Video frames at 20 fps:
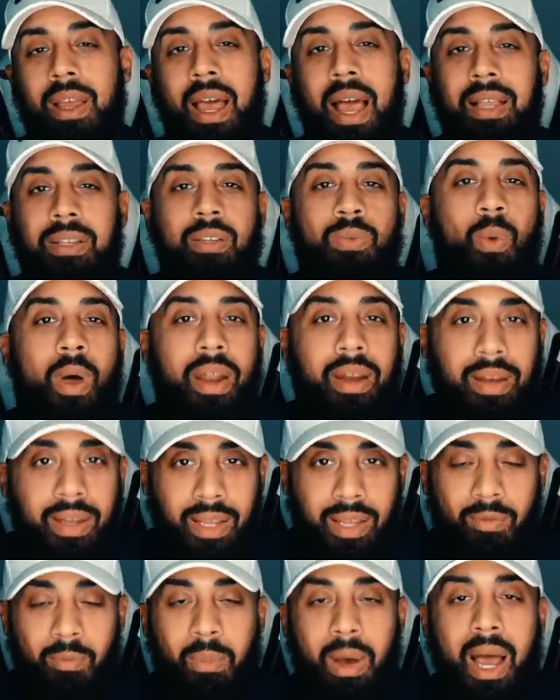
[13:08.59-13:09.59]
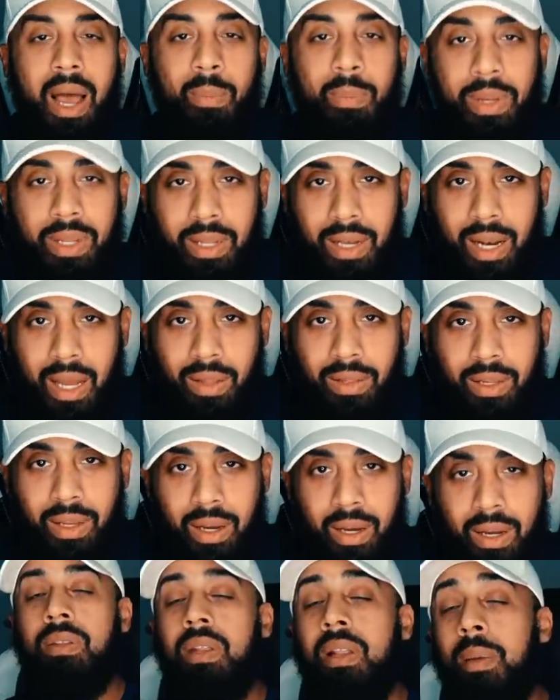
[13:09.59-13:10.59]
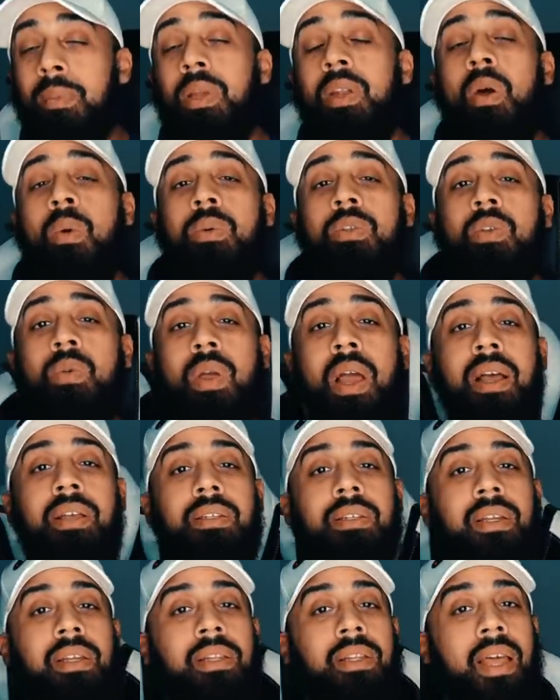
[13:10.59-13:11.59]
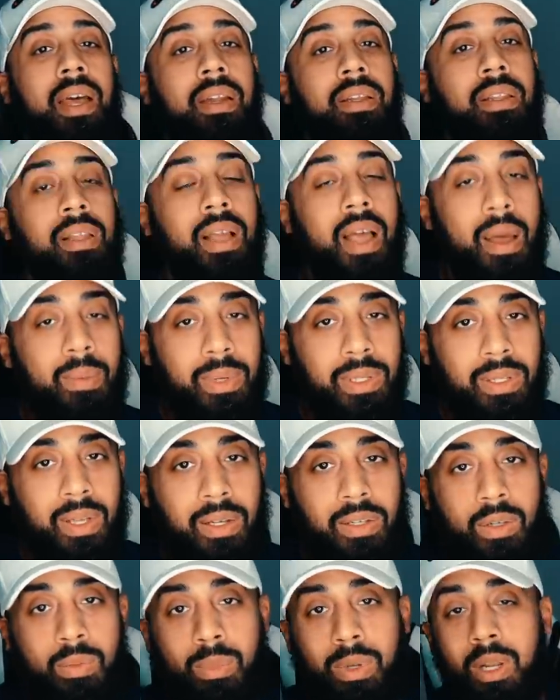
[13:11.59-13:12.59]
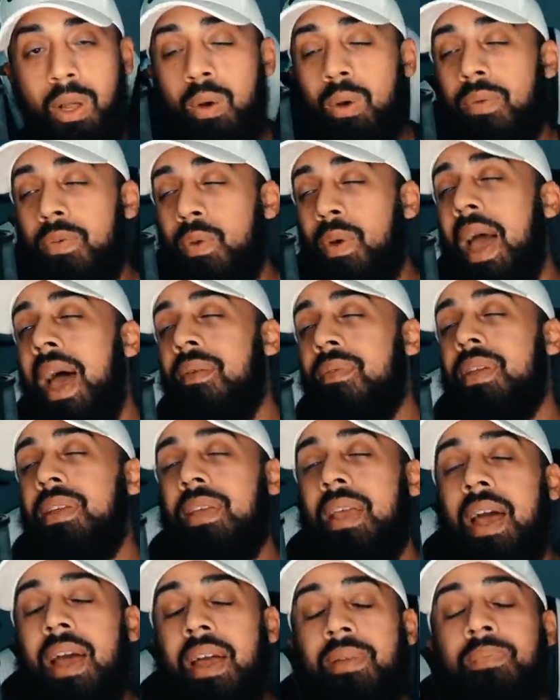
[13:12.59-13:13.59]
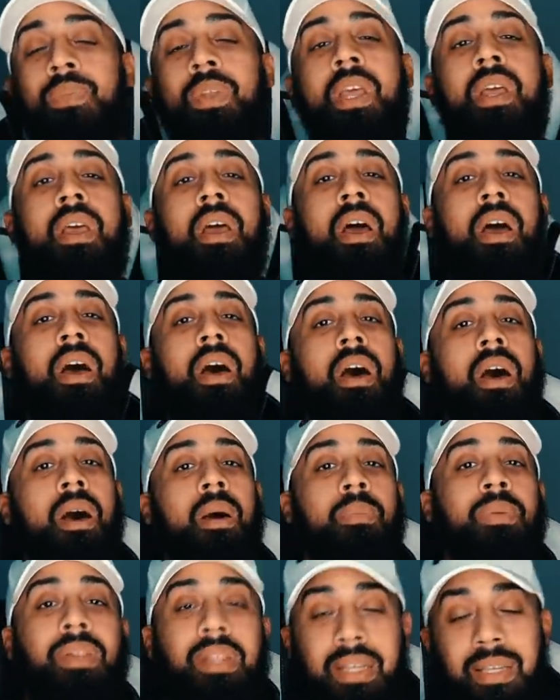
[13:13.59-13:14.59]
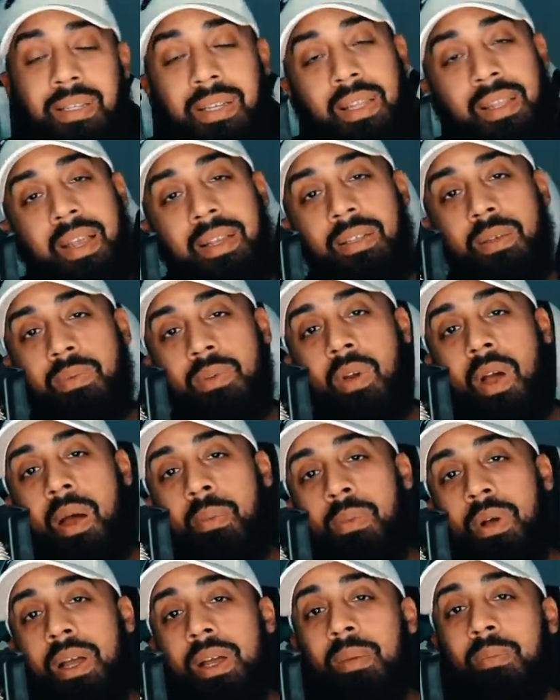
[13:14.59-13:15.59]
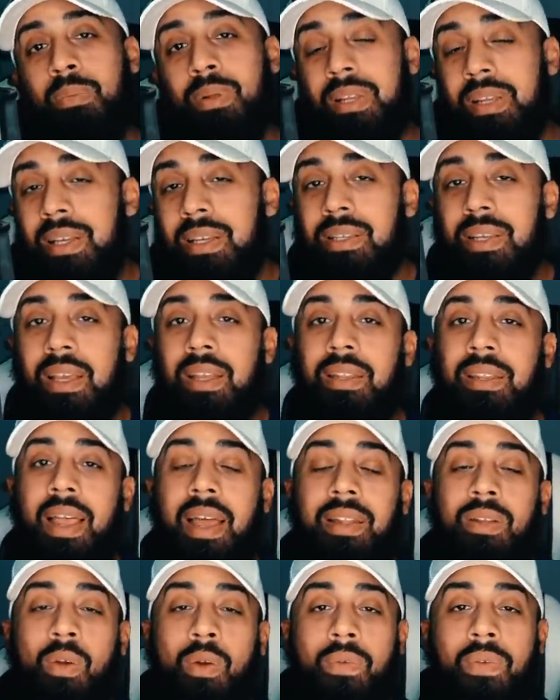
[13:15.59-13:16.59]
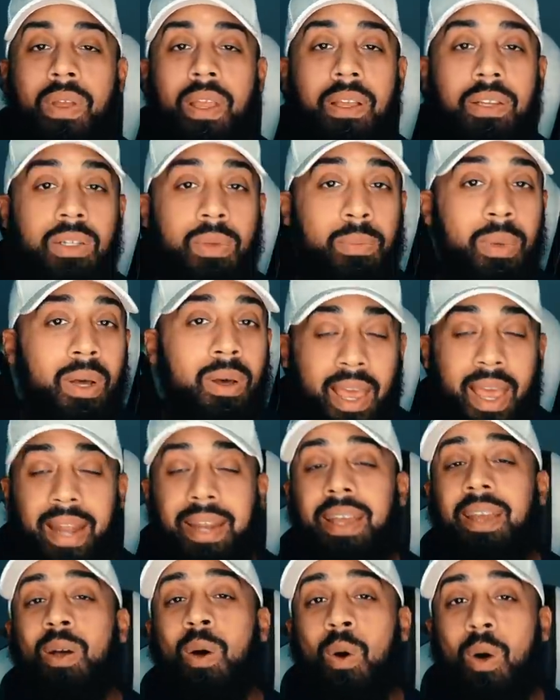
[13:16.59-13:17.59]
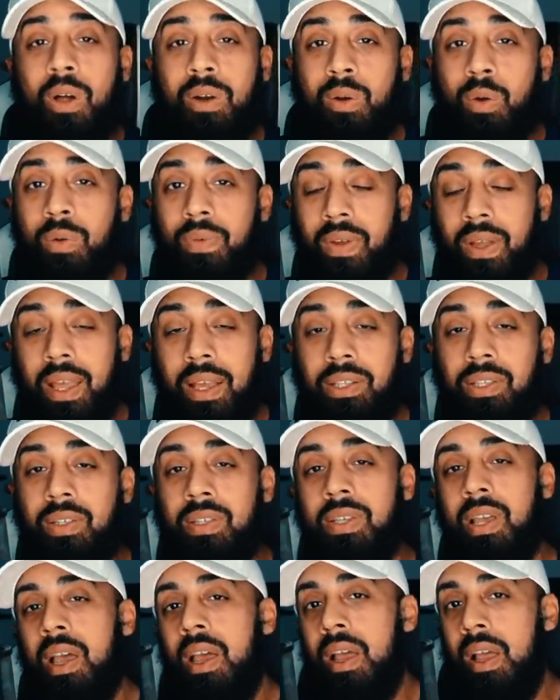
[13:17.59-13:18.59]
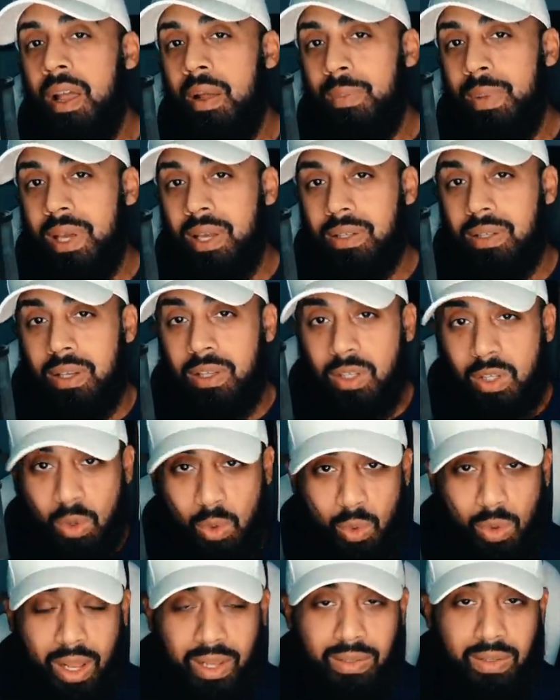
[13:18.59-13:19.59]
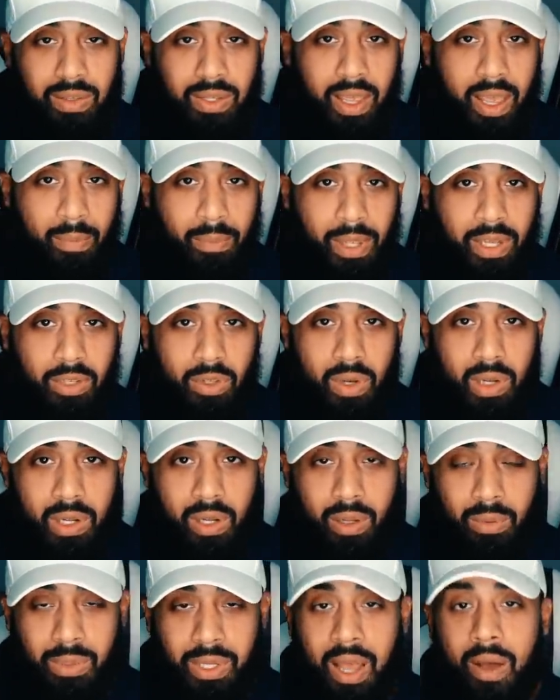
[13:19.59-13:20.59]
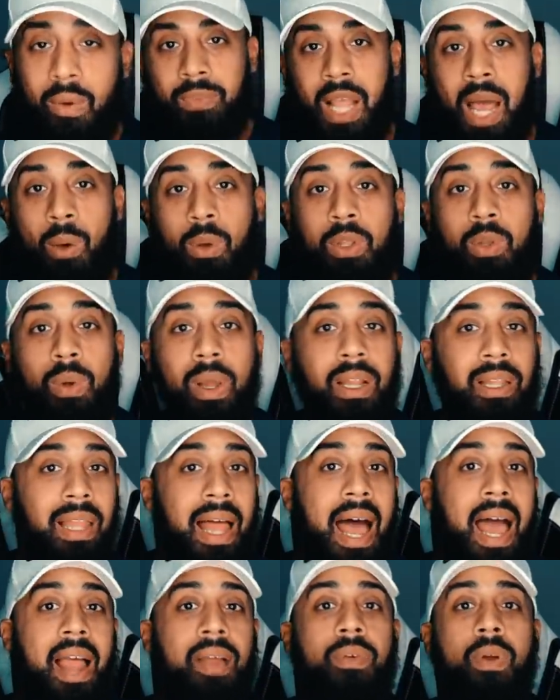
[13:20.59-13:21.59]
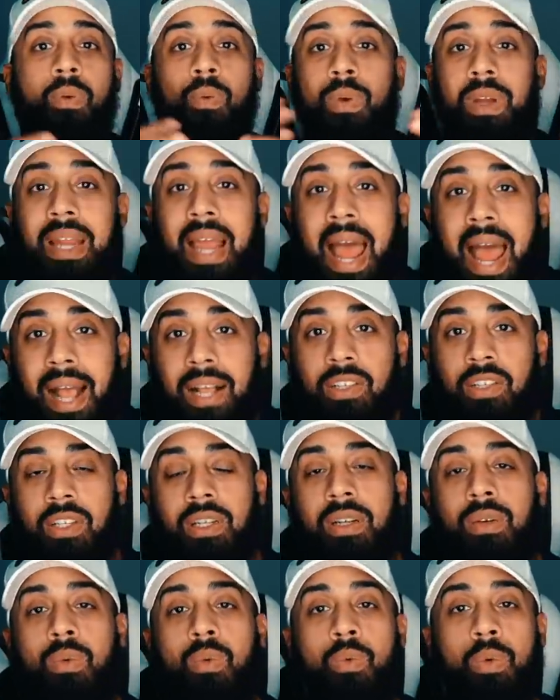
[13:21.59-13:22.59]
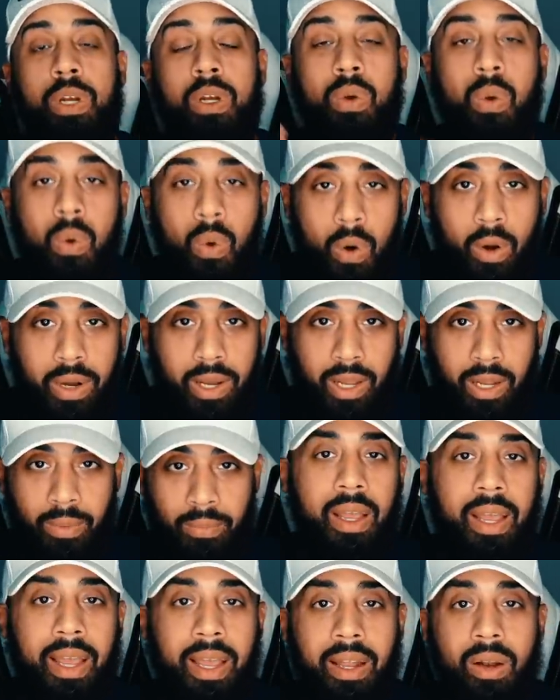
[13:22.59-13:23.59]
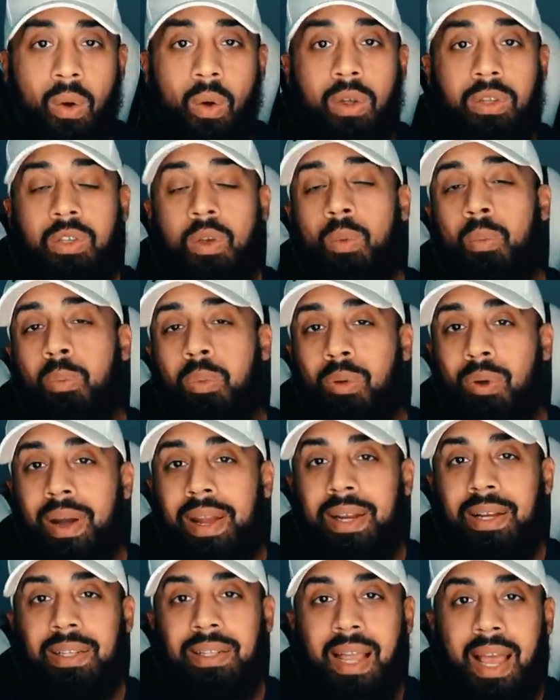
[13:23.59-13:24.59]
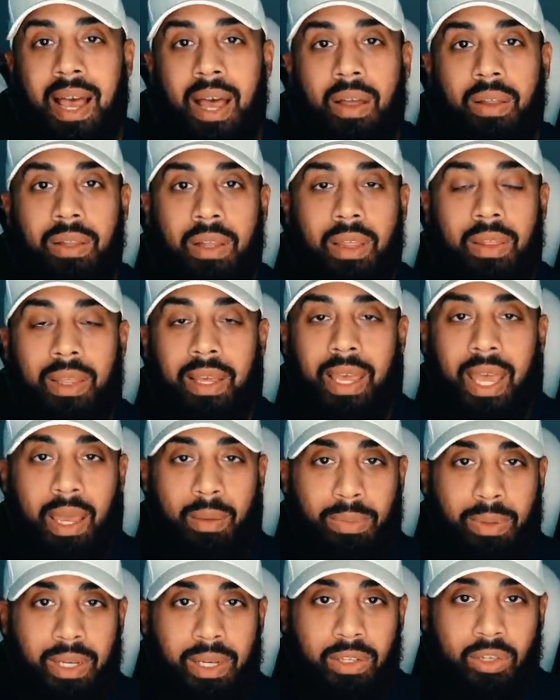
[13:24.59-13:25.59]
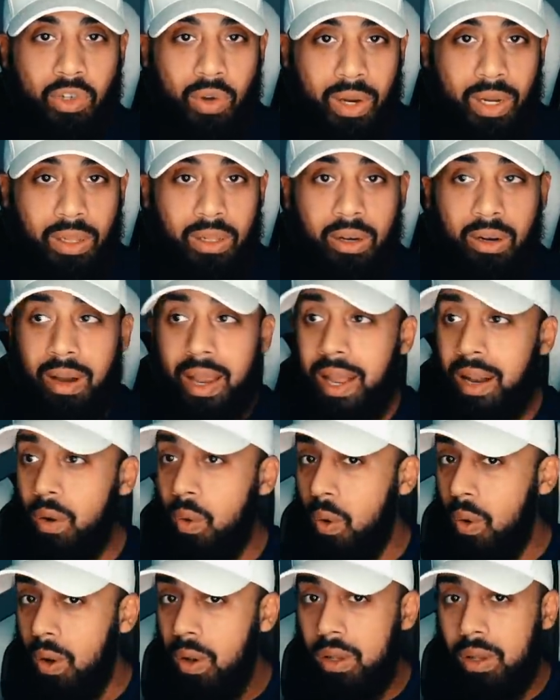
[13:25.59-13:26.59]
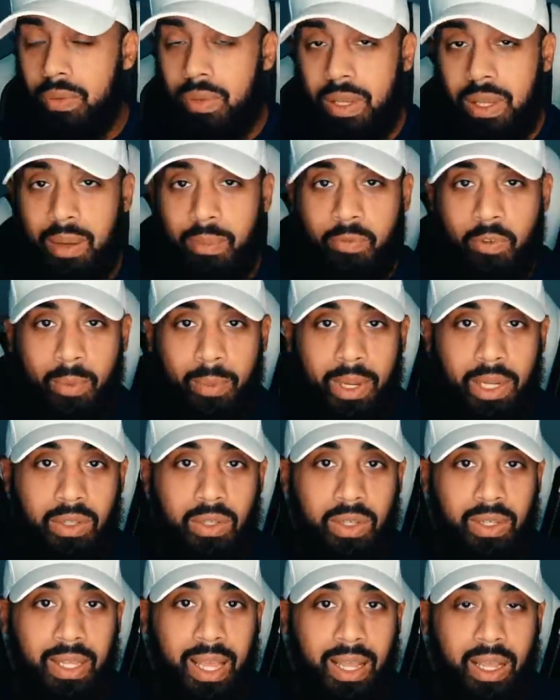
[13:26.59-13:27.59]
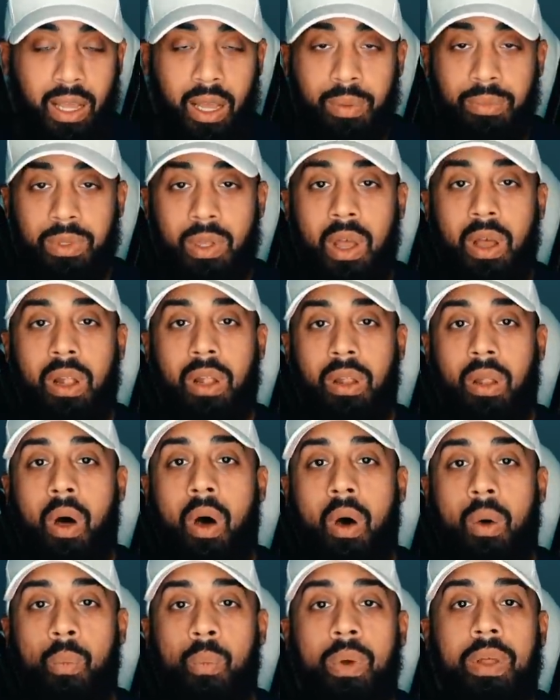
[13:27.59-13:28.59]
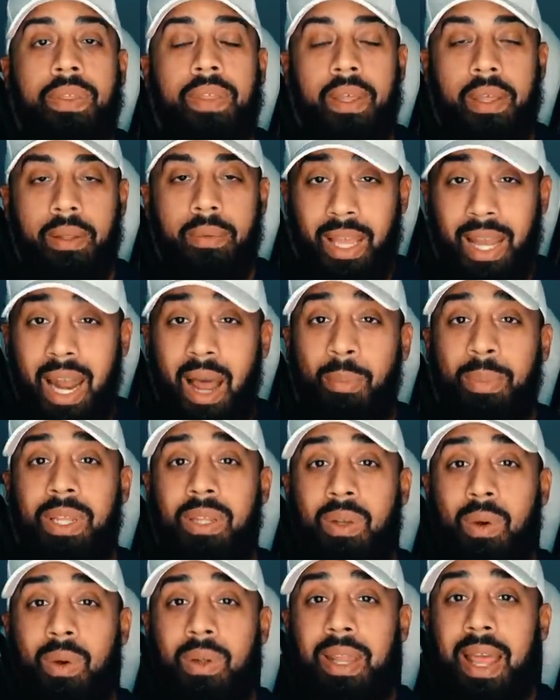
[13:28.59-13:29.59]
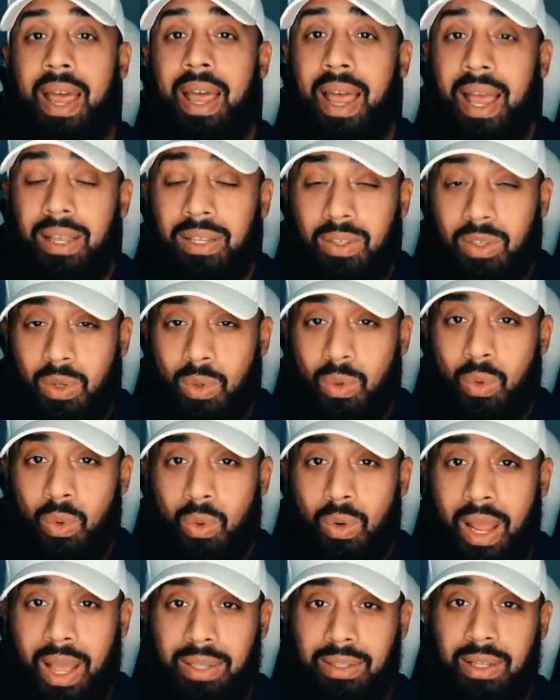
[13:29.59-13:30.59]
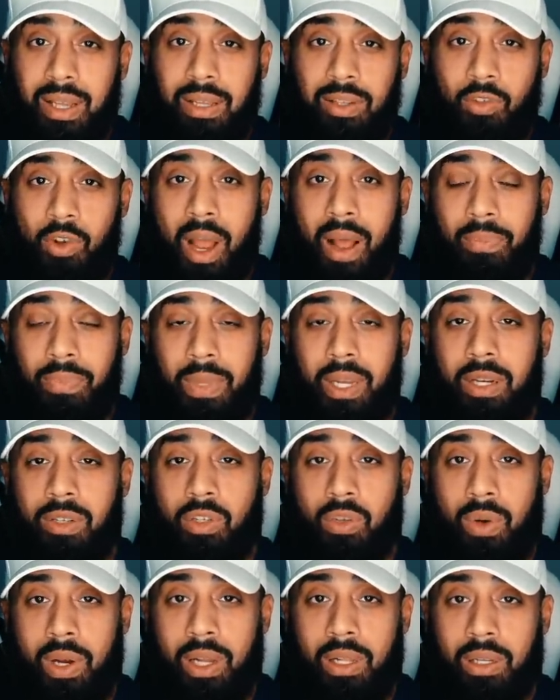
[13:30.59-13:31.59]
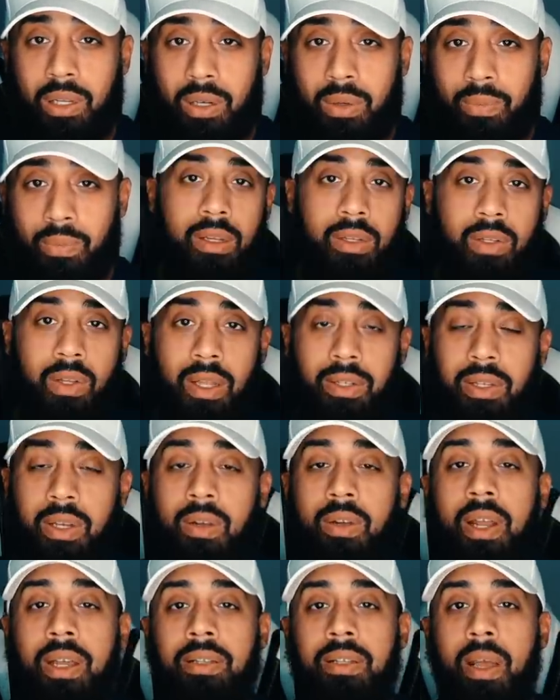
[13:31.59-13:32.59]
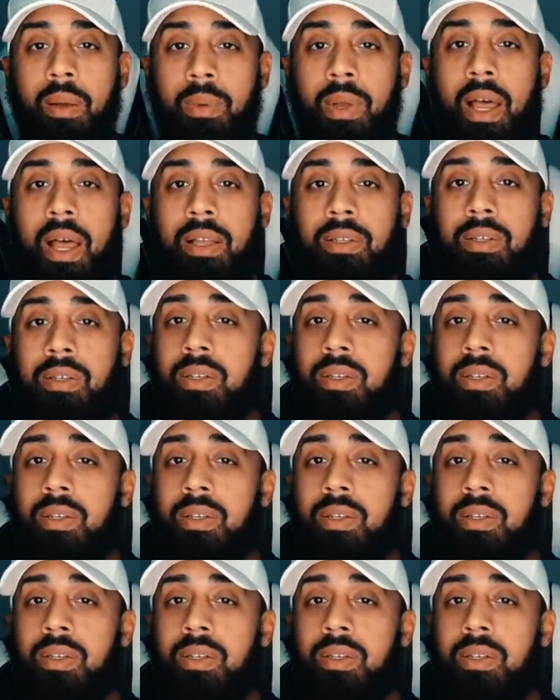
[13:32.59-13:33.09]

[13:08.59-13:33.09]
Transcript: I just wanted to give my opinion out there. Let me know what you guys think down in the comment section below. If you haven't yet, uh, please hit that subscribe button. Please hit that notification bell and hit all notifications because as soon as this gameplay trailer comes out, I will do a live reaction recording and also break down the gameplay trailer and all of the information that comes along with it. And I'll be doing that as soon as they drop their trailer. So I'll see you next time, guys.